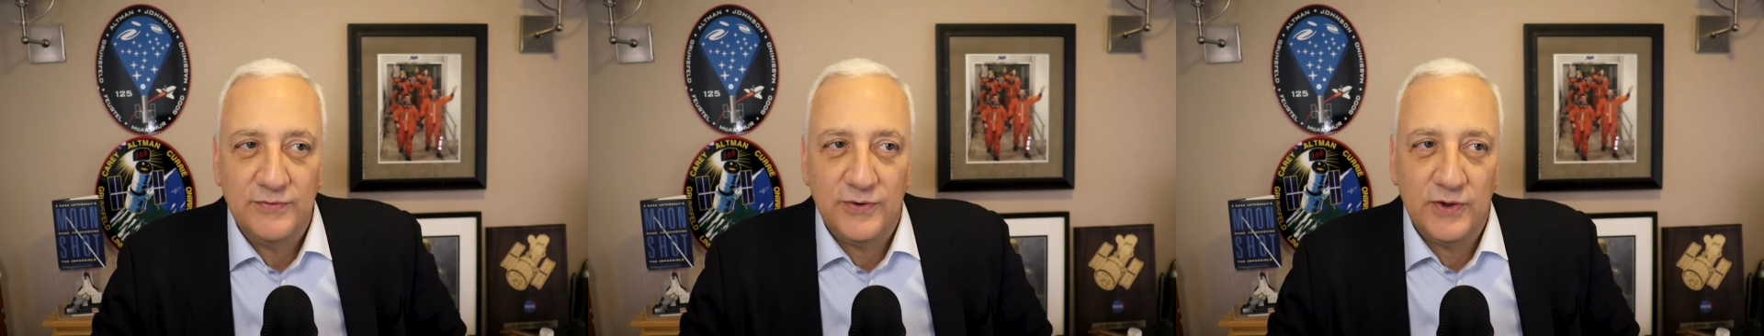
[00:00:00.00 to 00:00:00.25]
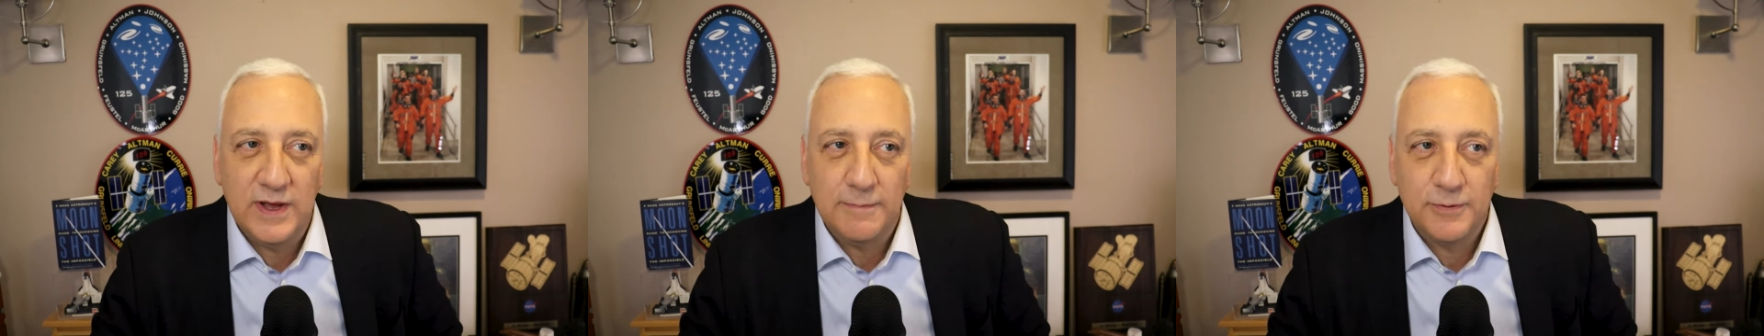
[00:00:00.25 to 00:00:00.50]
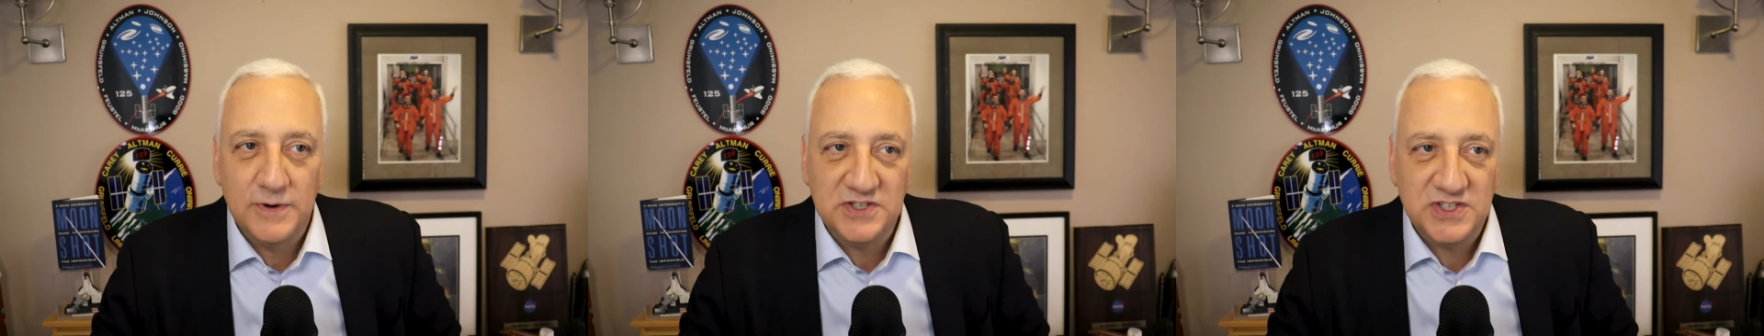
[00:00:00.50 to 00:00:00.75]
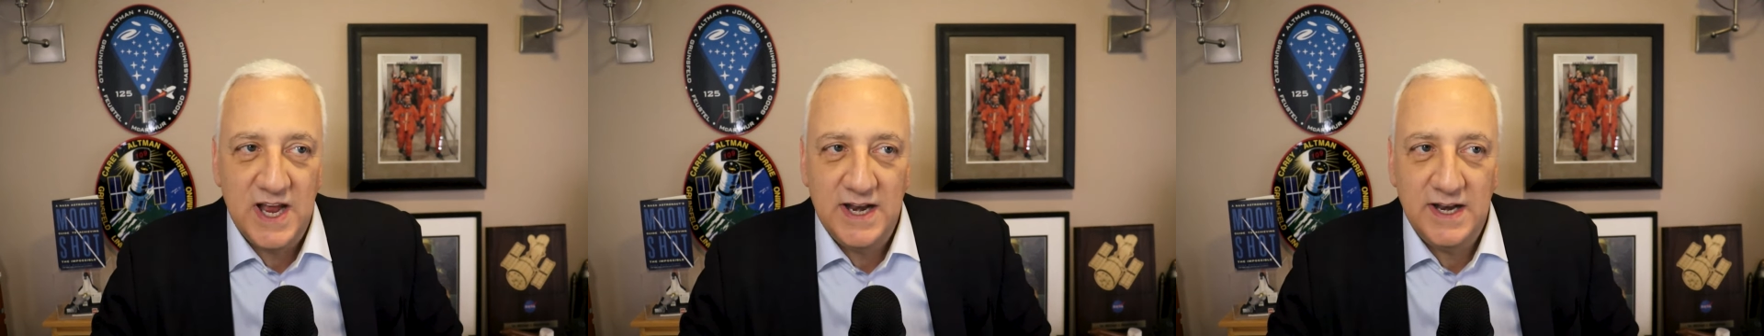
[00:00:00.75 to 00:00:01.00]
fully
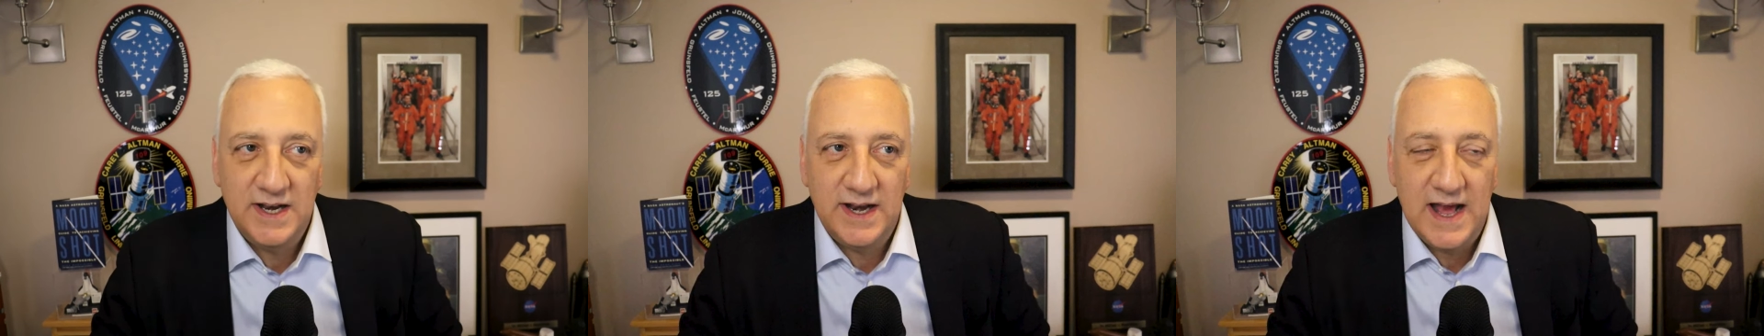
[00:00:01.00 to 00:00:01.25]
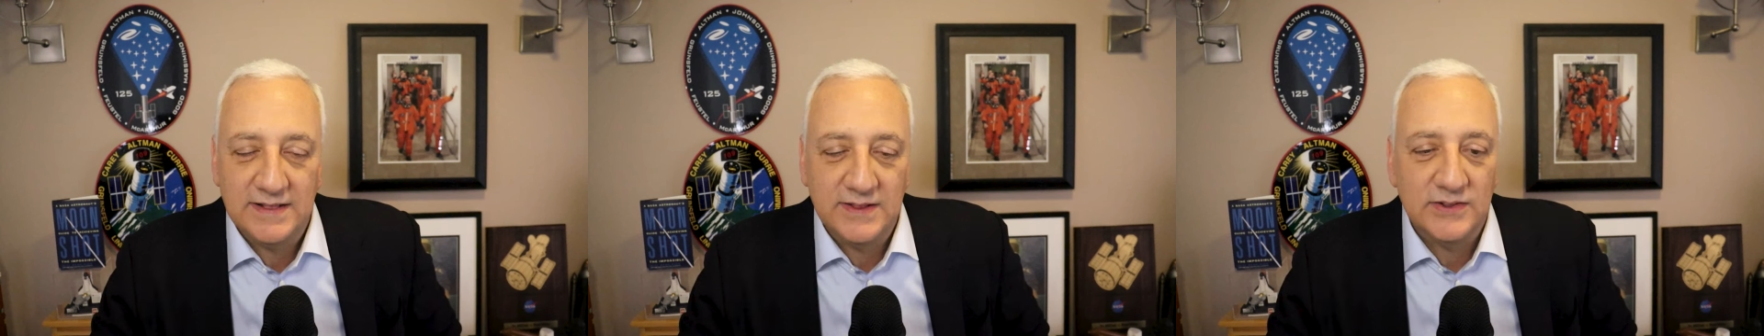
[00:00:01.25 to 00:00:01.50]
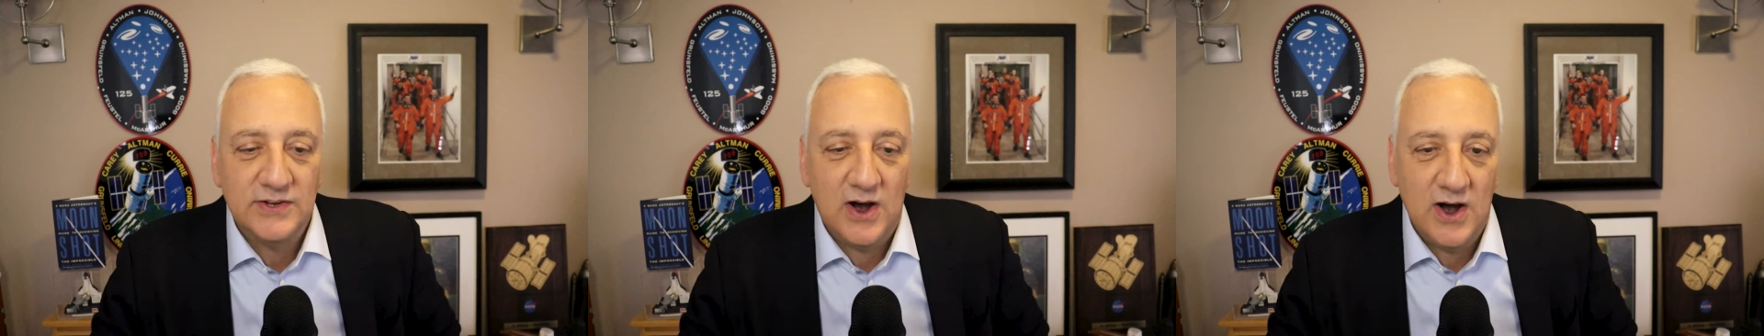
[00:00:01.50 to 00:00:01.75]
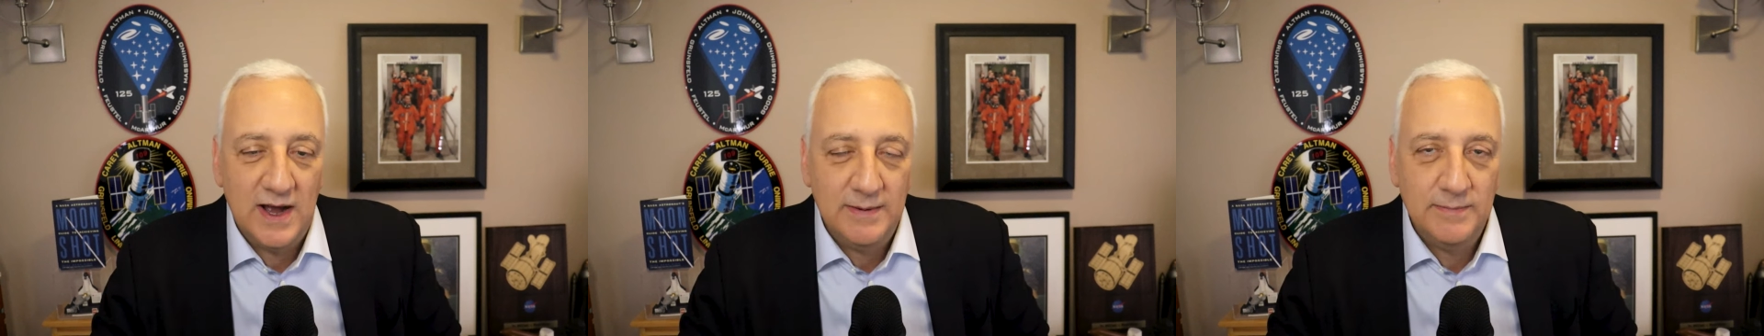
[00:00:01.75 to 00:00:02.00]
appreciated it at the
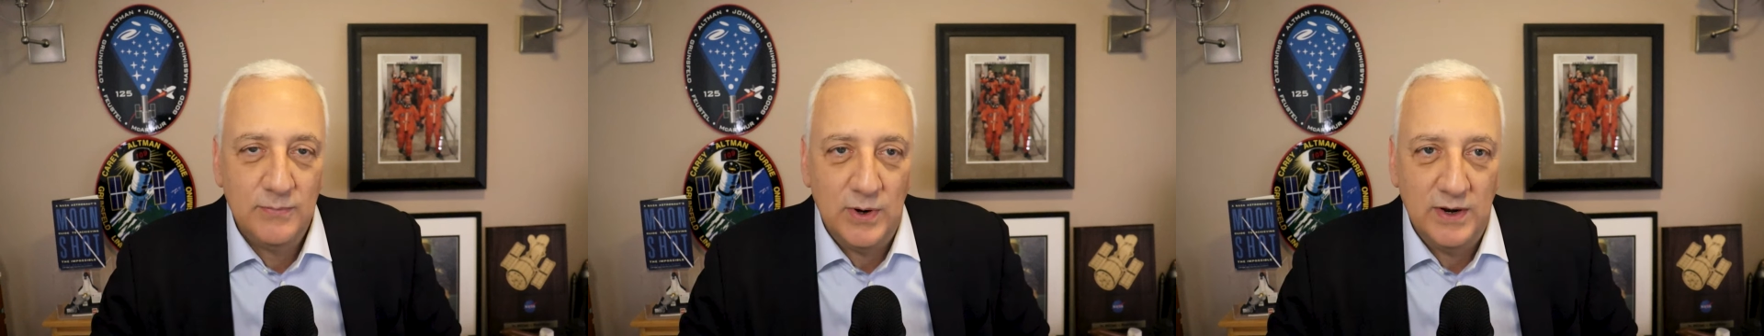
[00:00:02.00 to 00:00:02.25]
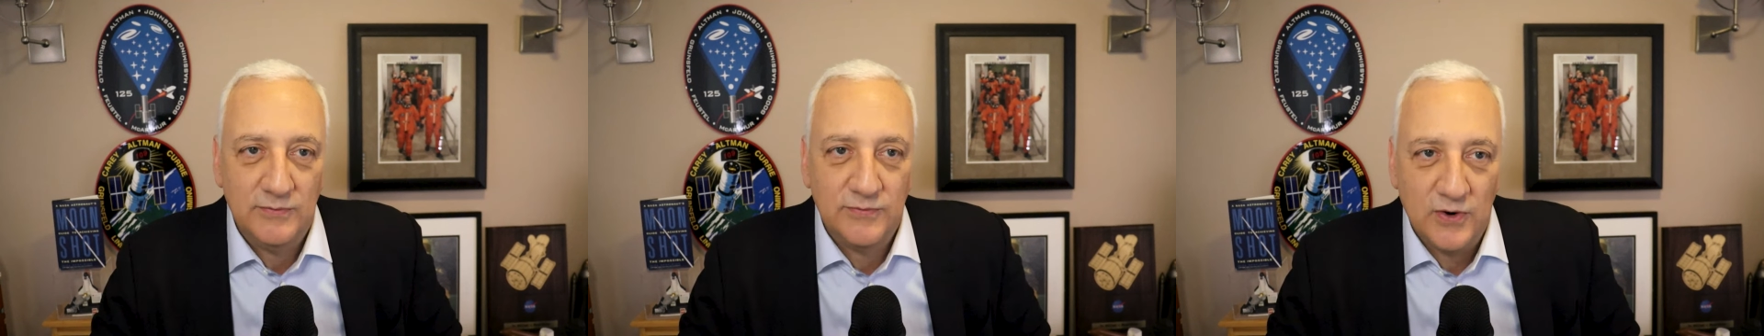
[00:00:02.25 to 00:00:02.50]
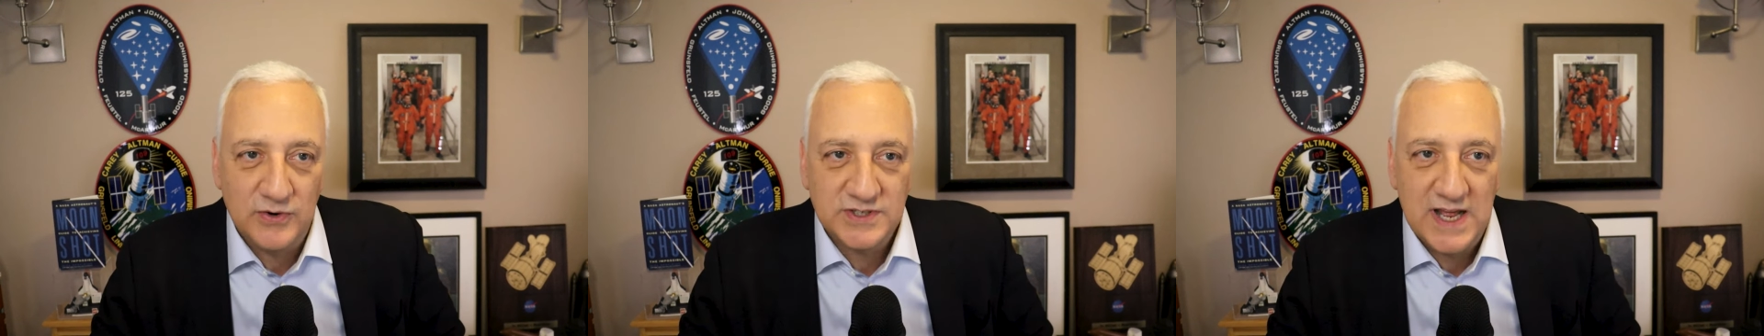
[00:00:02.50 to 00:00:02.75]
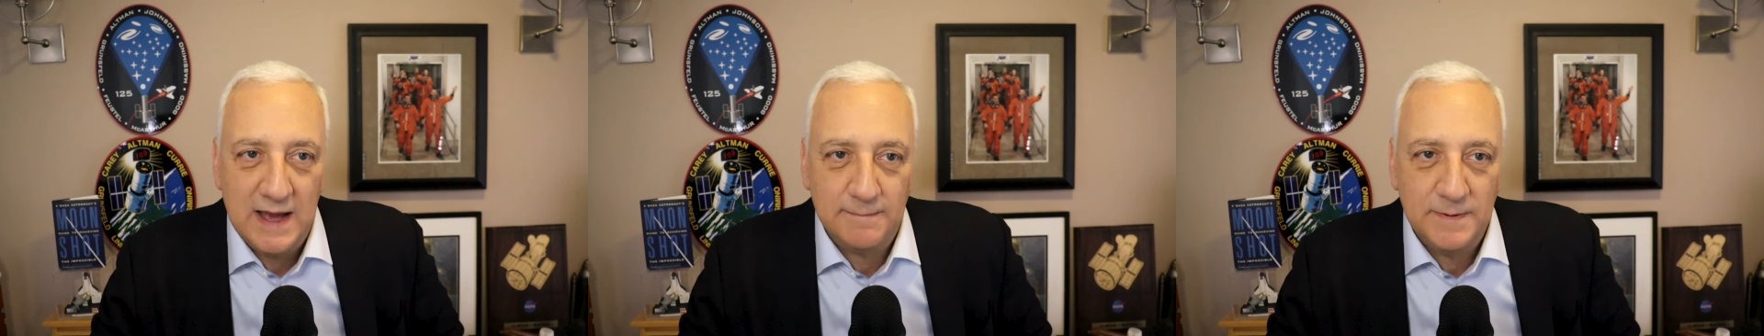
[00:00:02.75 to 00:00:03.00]
time when it
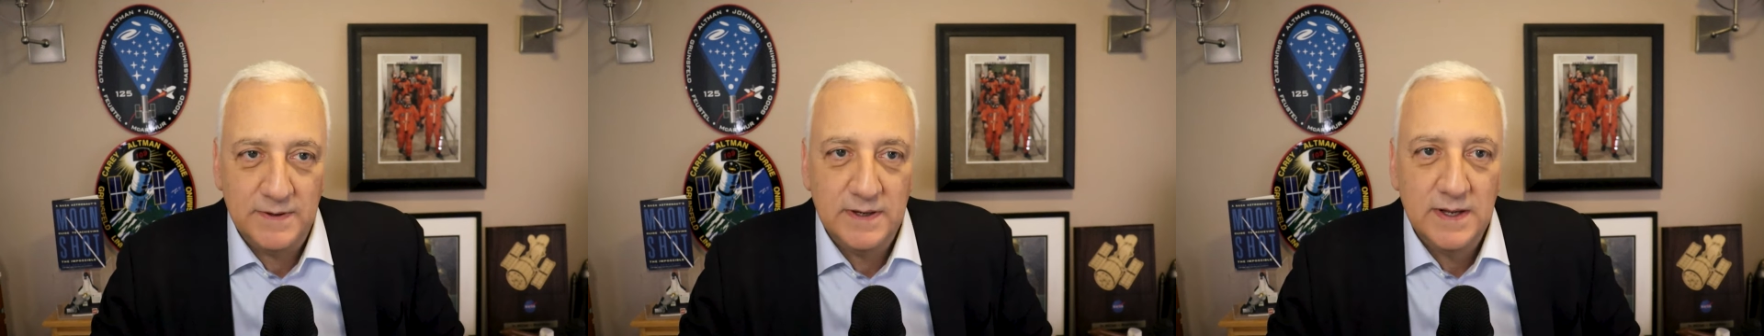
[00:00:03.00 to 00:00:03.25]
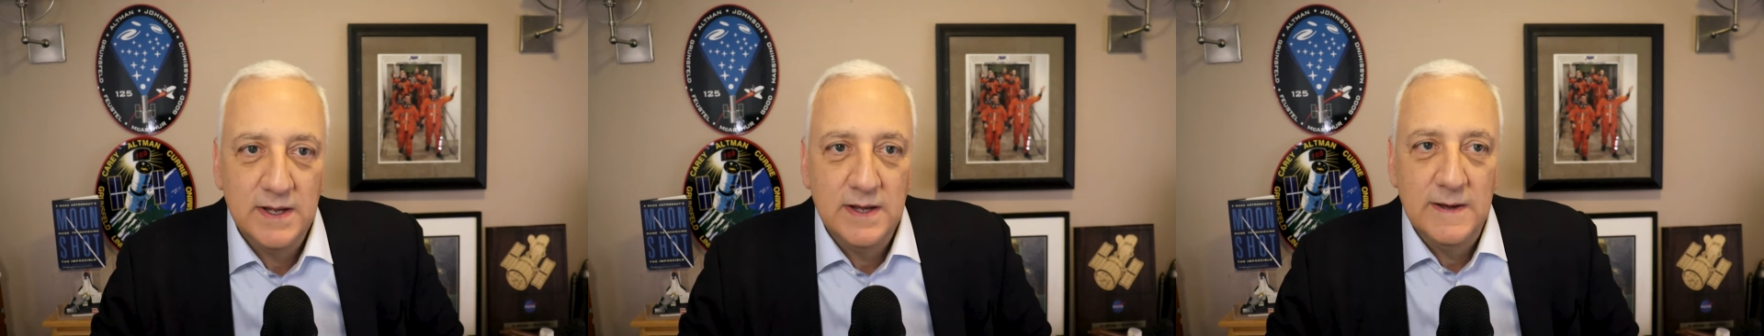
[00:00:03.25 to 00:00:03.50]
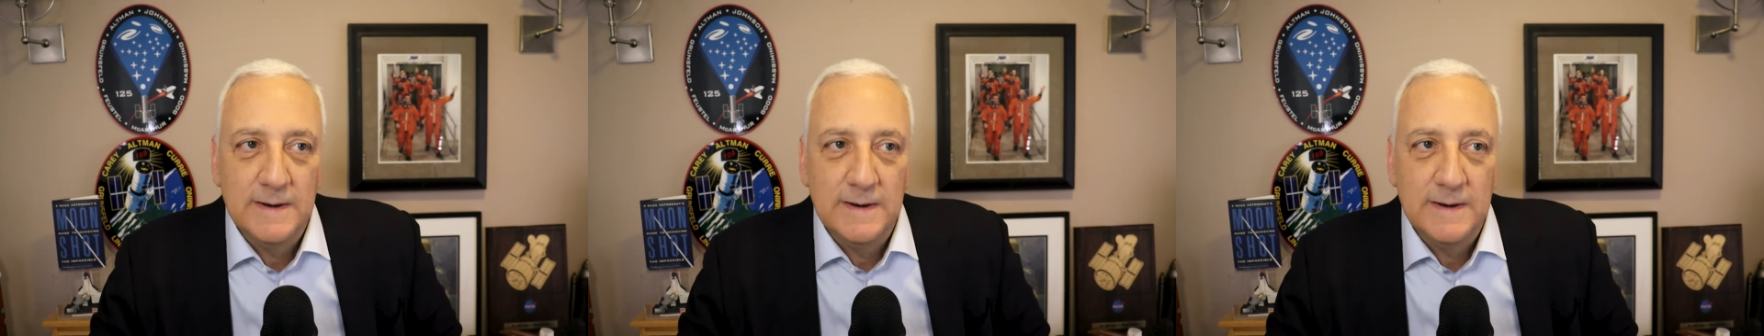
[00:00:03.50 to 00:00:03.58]
first happened,